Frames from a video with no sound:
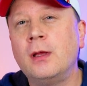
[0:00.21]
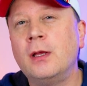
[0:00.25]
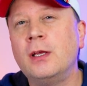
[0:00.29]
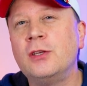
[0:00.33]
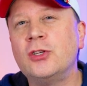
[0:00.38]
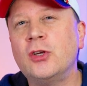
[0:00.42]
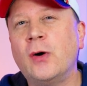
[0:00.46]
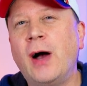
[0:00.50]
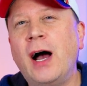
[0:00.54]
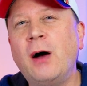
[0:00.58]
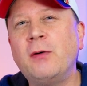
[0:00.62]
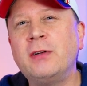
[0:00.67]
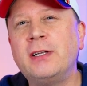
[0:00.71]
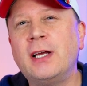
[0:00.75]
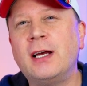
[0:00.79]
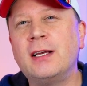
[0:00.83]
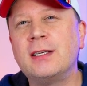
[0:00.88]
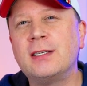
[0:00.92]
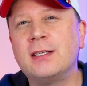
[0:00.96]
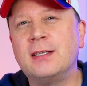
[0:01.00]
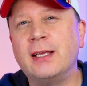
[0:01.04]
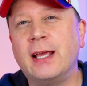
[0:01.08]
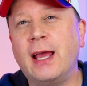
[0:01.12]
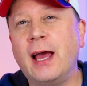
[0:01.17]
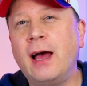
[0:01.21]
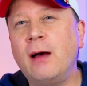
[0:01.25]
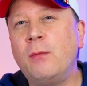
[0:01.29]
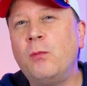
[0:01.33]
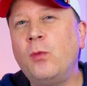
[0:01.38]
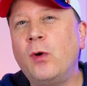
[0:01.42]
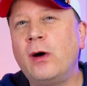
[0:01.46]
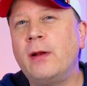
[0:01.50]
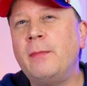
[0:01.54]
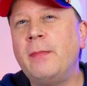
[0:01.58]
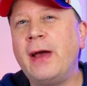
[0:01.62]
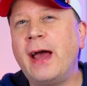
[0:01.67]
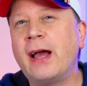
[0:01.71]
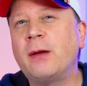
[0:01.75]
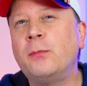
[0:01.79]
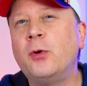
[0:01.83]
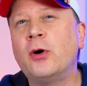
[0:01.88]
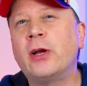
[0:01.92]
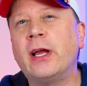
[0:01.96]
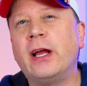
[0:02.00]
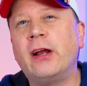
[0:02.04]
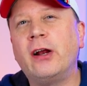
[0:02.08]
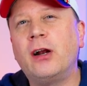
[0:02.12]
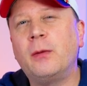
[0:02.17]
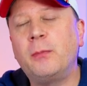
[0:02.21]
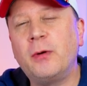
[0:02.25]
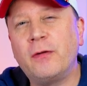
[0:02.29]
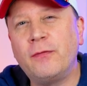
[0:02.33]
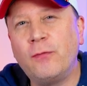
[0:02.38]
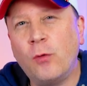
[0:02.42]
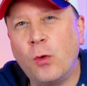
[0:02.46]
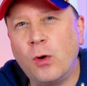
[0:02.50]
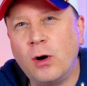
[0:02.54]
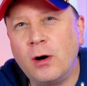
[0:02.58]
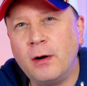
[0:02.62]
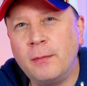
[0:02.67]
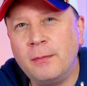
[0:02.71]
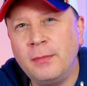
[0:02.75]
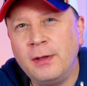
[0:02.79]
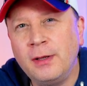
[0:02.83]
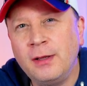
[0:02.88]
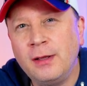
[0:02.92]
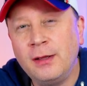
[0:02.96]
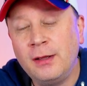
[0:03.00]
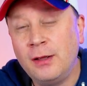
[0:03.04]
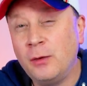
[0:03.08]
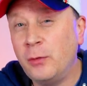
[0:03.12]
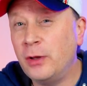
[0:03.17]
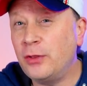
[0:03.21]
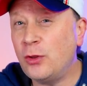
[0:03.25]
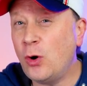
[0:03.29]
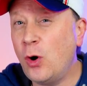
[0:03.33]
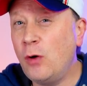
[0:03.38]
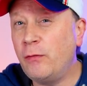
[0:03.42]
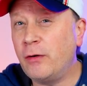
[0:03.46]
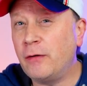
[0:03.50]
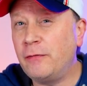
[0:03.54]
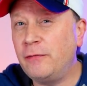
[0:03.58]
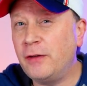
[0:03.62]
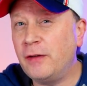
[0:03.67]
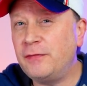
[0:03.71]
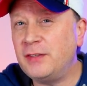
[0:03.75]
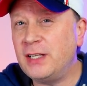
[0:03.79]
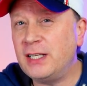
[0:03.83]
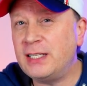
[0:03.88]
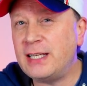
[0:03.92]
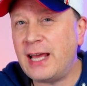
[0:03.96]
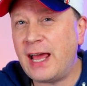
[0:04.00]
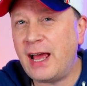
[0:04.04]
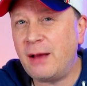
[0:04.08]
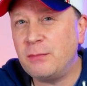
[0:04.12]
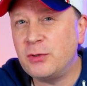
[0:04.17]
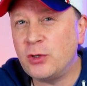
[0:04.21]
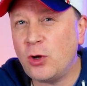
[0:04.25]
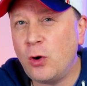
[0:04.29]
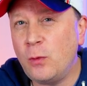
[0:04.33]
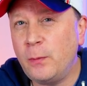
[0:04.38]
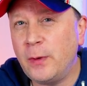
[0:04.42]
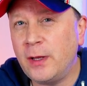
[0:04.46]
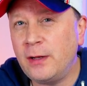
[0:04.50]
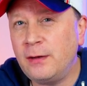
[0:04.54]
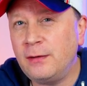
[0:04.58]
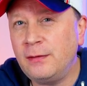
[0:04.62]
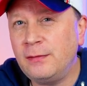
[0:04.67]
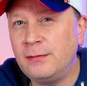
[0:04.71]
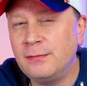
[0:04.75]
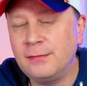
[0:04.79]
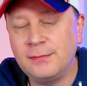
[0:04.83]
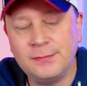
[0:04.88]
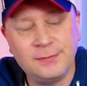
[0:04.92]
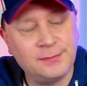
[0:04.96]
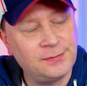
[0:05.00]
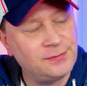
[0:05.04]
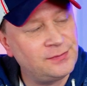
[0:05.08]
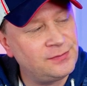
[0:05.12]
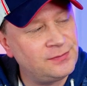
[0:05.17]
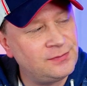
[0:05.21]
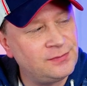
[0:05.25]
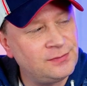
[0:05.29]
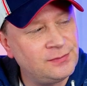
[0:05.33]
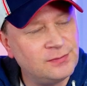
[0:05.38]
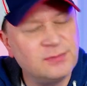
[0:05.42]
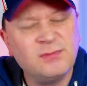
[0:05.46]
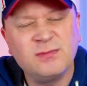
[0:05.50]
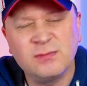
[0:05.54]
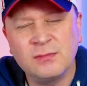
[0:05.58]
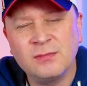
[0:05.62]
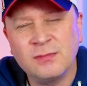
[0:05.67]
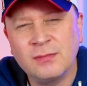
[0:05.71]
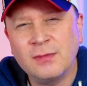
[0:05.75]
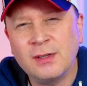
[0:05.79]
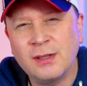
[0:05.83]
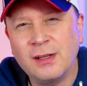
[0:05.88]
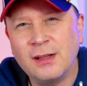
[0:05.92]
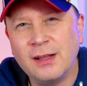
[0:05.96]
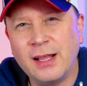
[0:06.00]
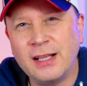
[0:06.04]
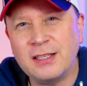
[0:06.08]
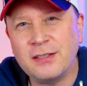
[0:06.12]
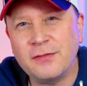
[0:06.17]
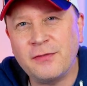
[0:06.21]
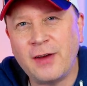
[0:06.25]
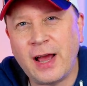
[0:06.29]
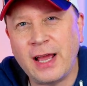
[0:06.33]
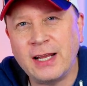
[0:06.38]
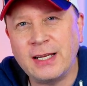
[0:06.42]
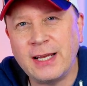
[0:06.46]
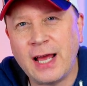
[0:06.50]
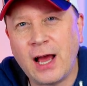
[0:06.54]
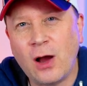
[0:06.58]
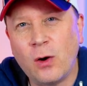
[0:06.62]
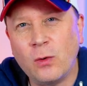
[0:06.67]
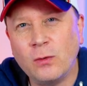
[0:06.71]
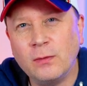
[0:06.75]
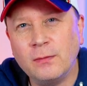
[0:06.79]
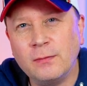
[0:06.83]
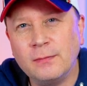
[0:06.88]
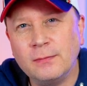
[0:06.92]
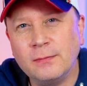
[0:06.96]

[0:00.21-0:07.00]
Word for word: So how does the M1 MacBook Air perform with over 50 tabs open? Let's find out.